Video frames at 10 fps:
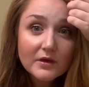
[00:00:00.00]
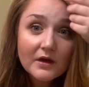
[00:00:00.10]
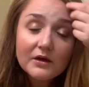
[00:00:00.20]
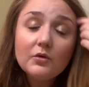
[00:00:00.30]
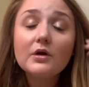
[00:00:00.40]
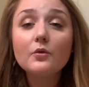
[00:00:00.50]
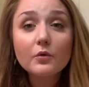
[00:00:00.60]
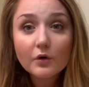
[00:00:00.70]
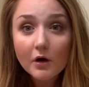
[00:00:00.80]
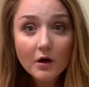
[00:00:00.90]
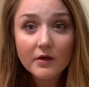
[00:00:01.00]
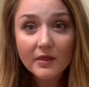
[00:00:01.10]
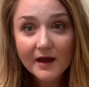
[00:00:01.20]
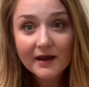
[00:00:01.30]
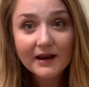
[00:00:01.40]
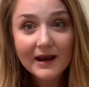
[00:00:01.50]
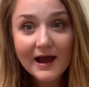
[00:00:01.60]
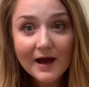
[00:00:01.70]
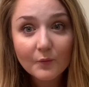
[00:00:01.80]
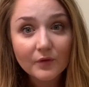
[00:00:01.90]
You can order online and
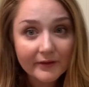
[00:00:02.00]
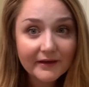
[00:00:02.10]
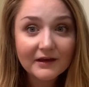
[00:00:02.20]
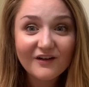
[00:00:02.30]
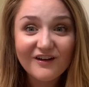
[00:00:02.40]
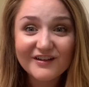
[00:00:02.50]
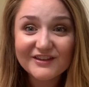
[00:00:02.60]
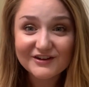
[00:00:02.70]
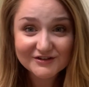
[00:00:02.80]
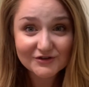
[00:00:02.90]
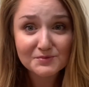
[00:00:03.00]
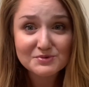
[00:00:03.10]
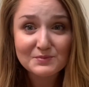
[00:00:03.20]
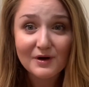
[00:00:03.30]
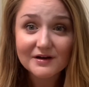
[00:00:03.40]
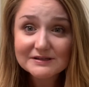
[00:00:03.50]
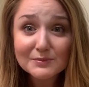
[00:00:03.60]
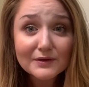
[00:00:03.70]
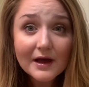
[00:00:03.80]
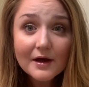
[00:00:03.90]
I will link it all in the description box
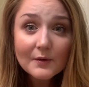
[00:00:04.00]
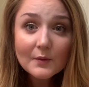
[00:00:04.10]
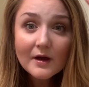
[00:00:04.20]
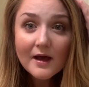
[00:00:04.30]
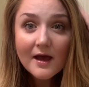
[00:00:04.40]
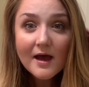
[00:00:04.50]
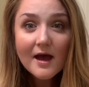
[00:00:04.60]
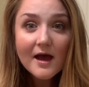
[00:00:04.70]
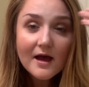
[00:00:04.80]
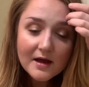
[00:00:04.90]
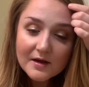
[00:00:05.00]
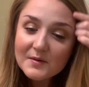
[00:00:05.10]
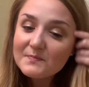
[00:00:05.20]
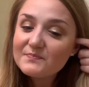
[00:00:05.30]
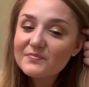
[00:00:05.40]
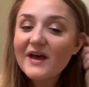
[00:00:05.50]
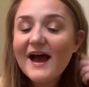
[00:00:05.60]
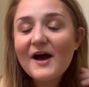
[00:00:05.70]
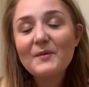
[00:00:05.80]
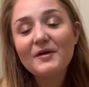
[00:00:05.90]
below. I
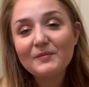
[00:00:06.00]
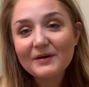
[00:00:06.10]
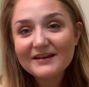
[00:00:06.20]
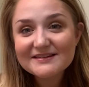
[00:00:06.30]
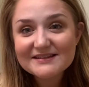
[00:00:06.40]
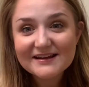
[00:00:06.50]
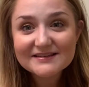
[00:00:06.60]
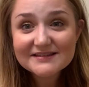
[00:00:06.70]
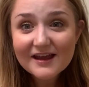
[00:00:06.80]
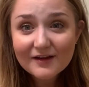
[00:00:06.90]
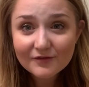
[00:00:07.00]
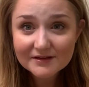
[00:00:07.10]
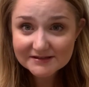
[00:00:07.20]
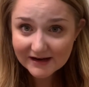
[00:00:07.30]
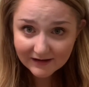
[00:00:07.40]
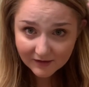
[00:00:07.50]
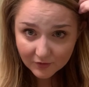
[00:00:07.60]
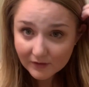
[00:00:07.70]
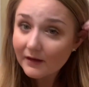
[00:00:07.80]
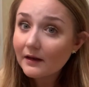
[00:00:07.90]
hope everybody is staying safe and staying
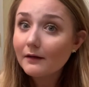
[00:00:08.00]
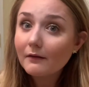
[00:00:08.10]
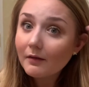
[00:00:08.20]
healthy and